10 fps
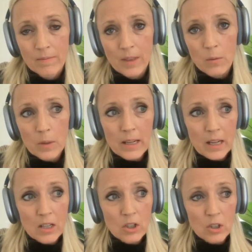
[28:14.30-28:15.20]
that we
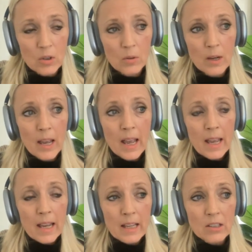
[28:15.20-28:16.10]
can do
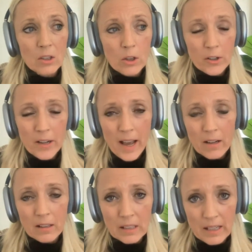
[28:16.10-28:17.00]
is learn how
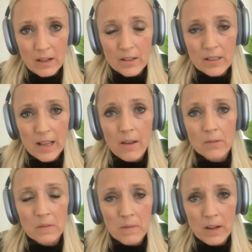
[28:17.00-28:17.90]
to lead
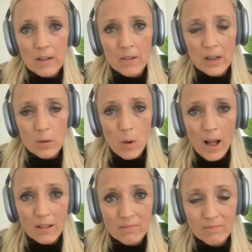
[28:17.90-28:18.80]
ourselves very, very
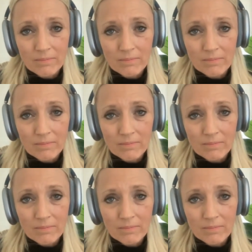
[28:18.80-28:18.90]
well.